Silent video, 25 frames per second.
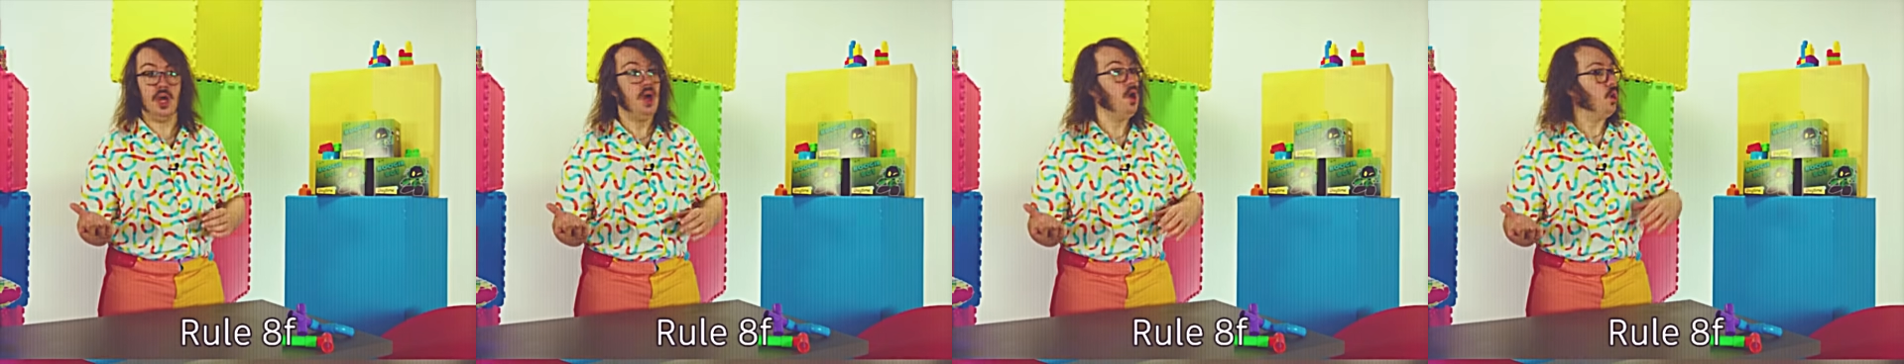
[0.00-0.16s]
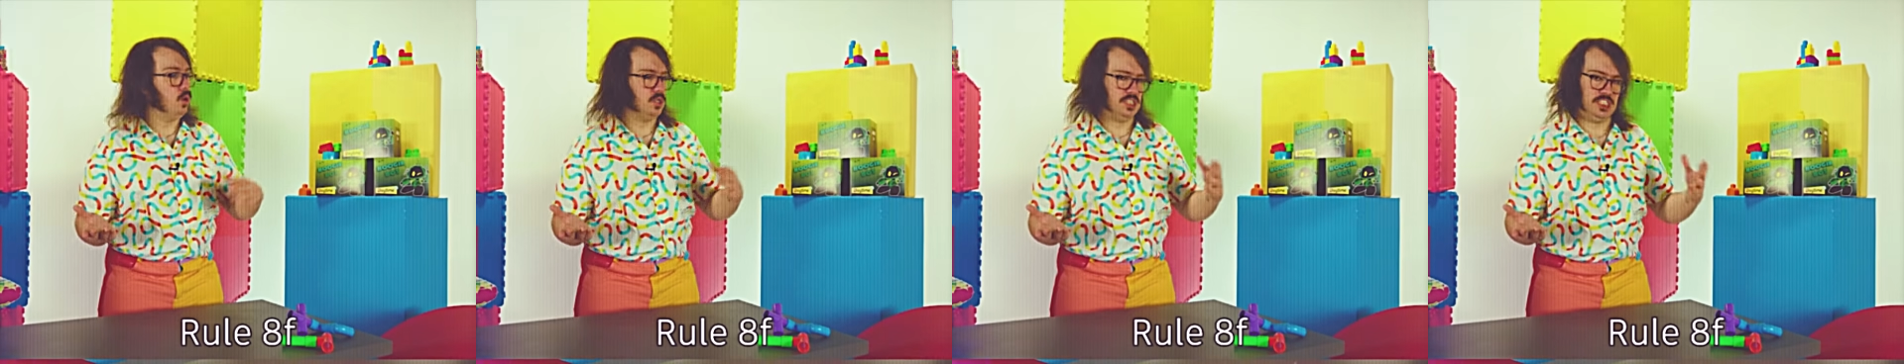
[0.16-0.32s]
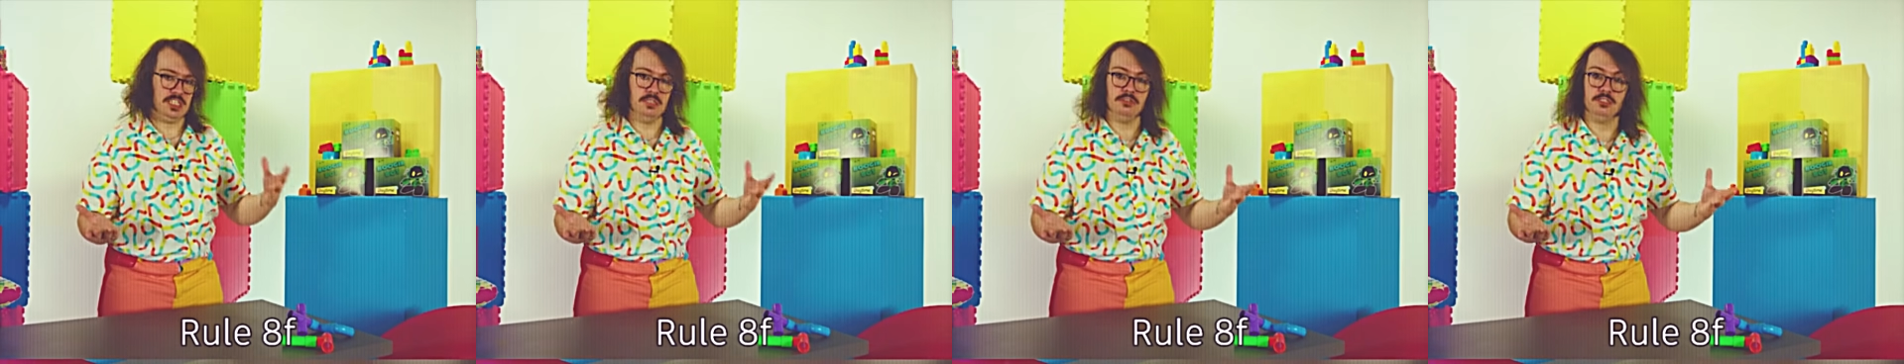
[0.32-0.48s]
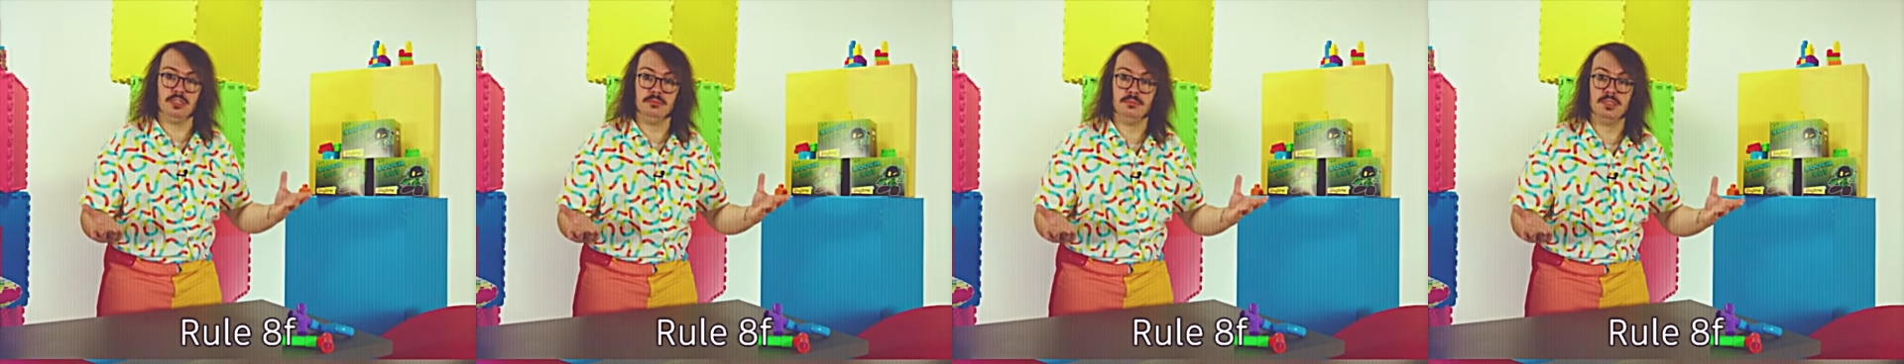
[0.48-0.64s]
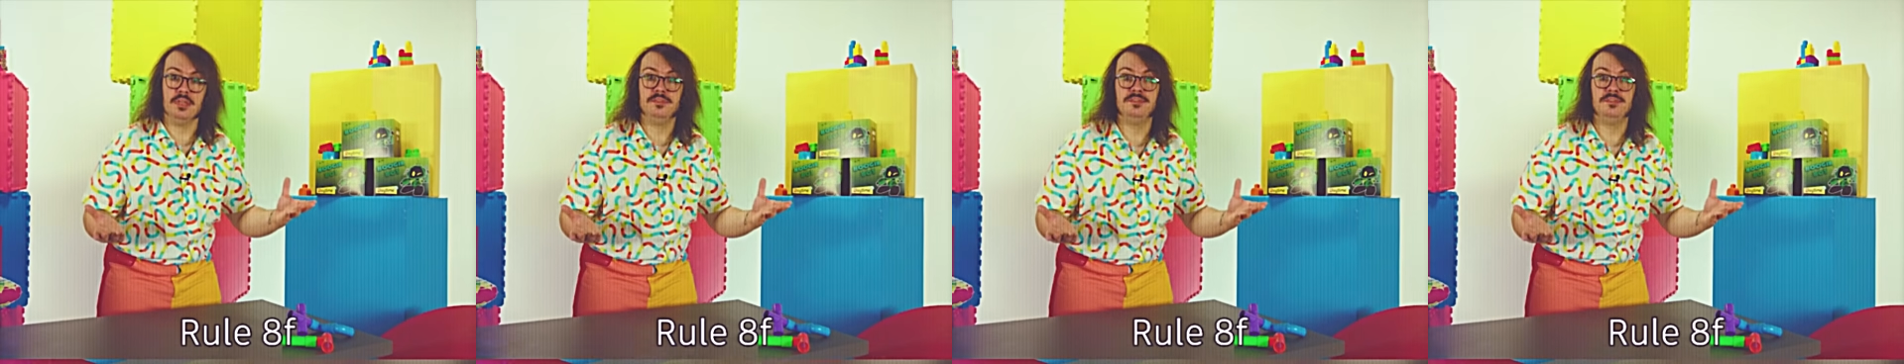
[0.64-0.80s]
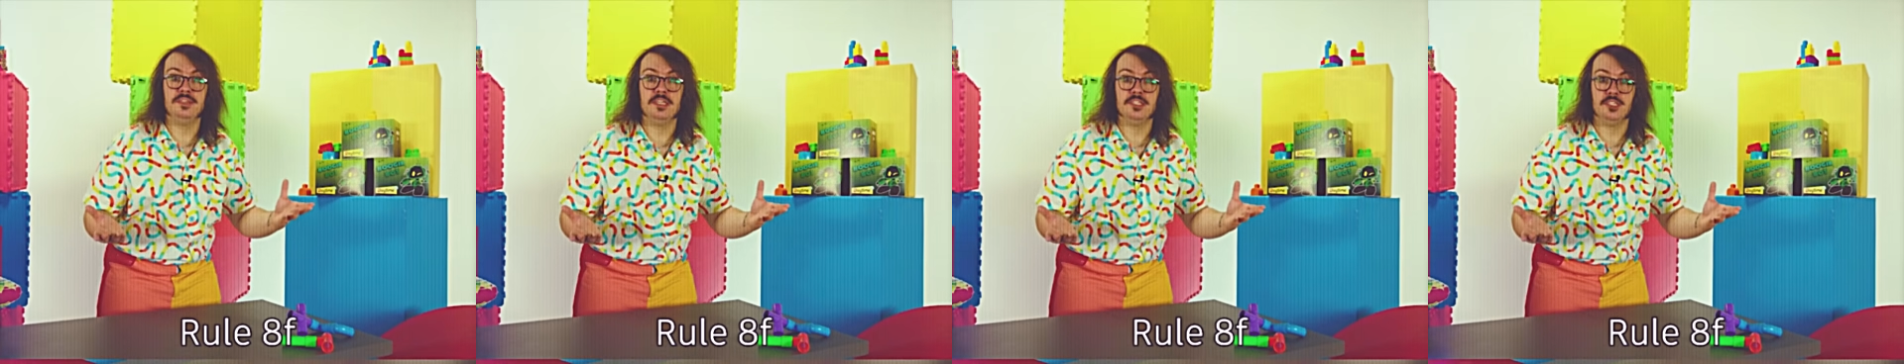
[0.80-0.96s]
or symptoms
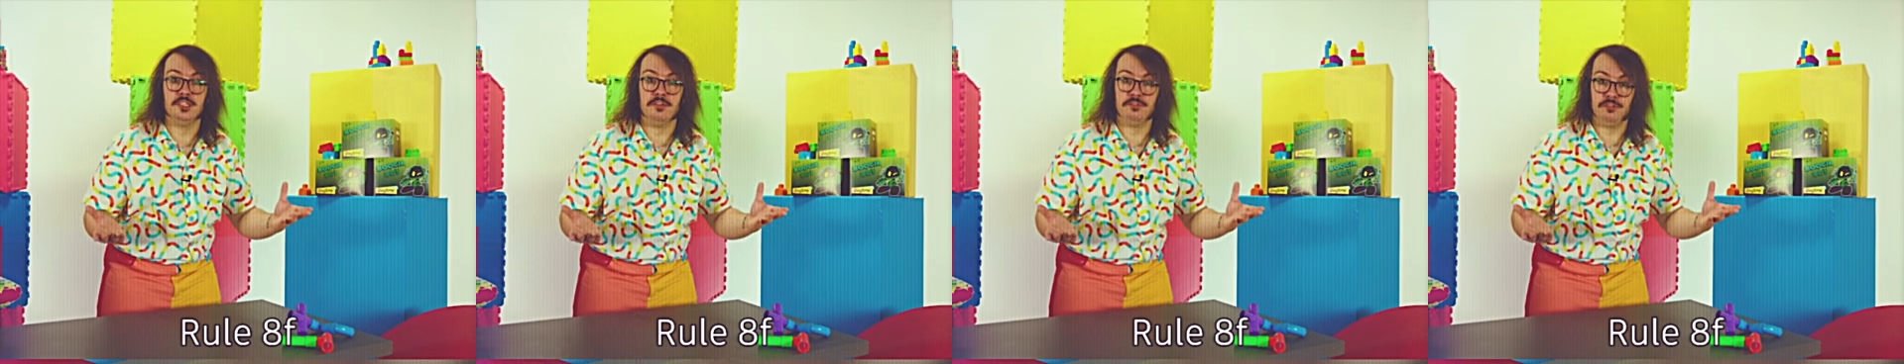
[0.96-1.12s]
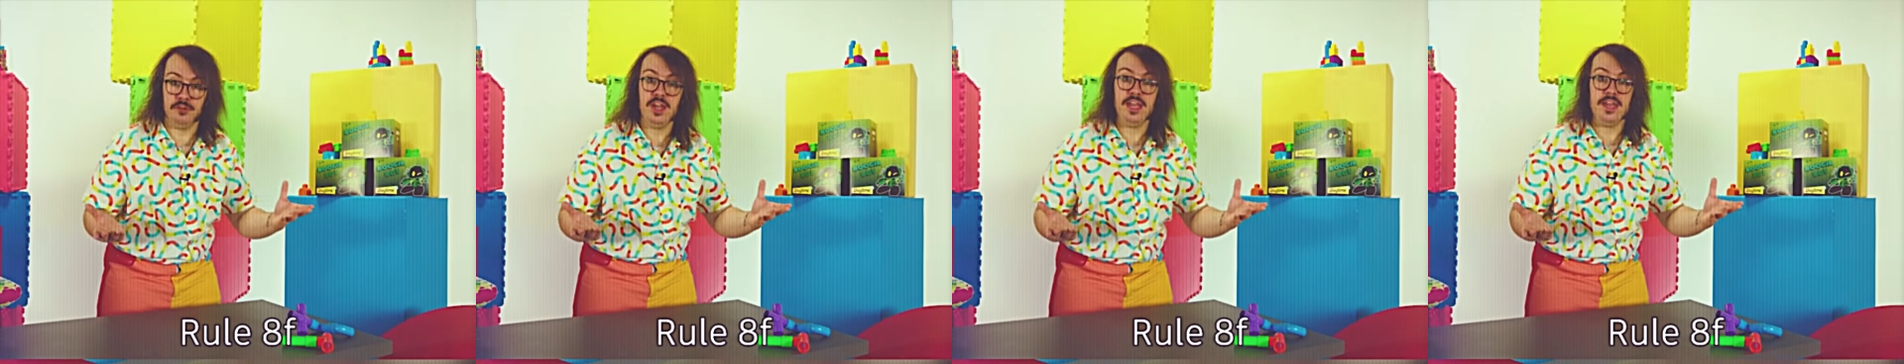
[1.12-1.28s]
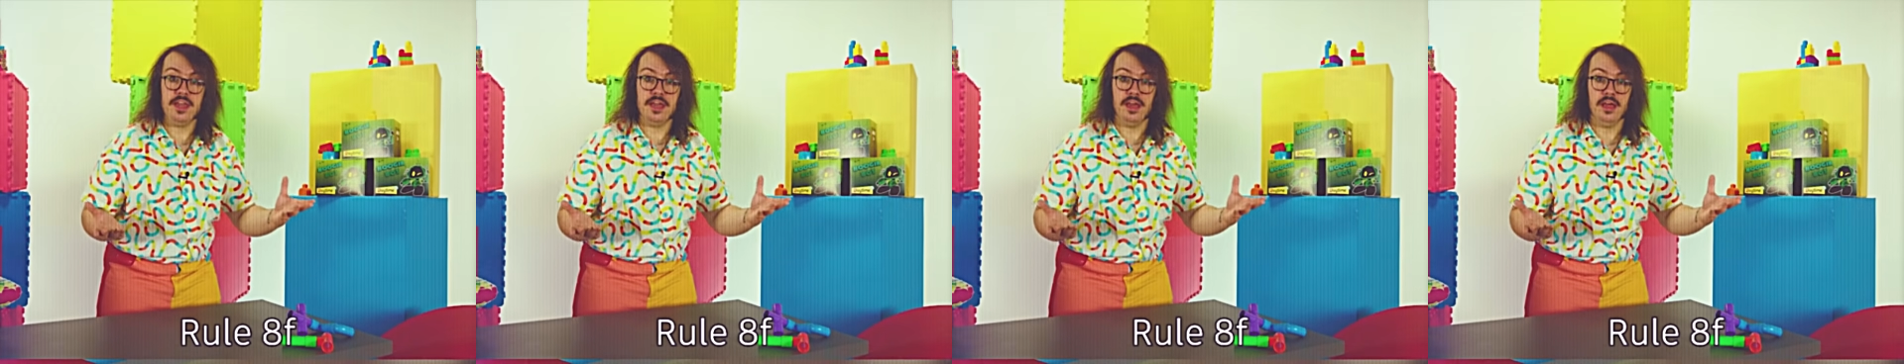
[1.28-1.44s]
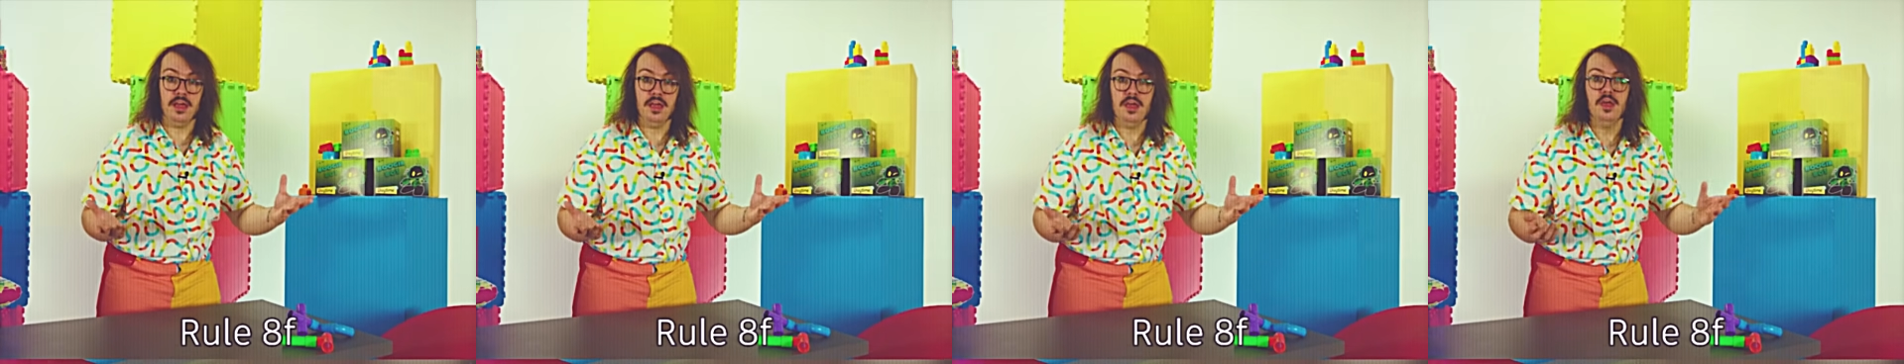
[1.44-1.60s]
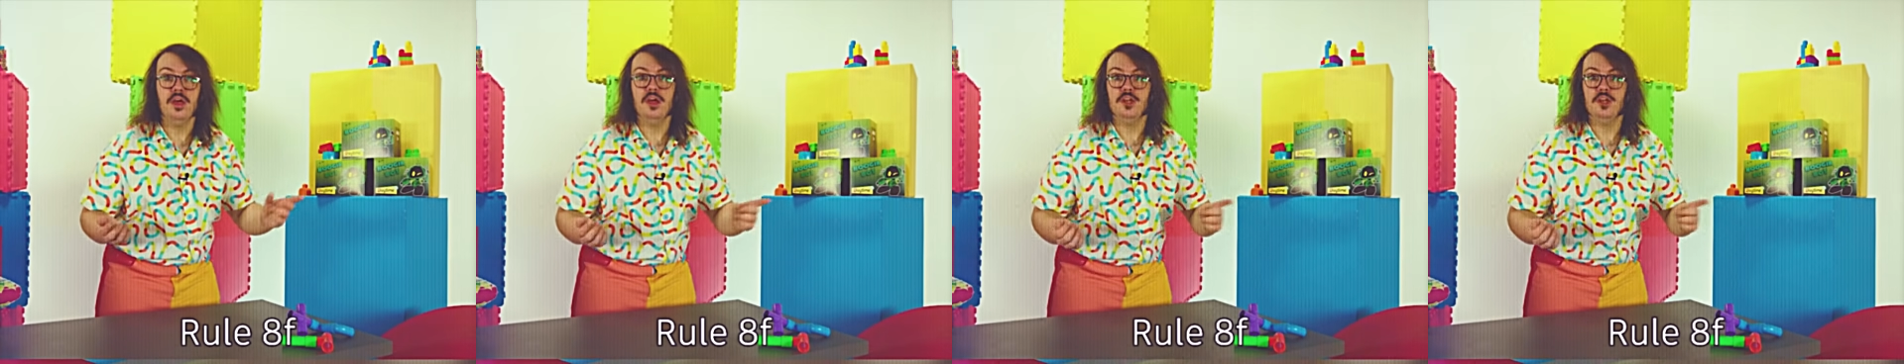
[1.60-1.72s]
of schizophrenia,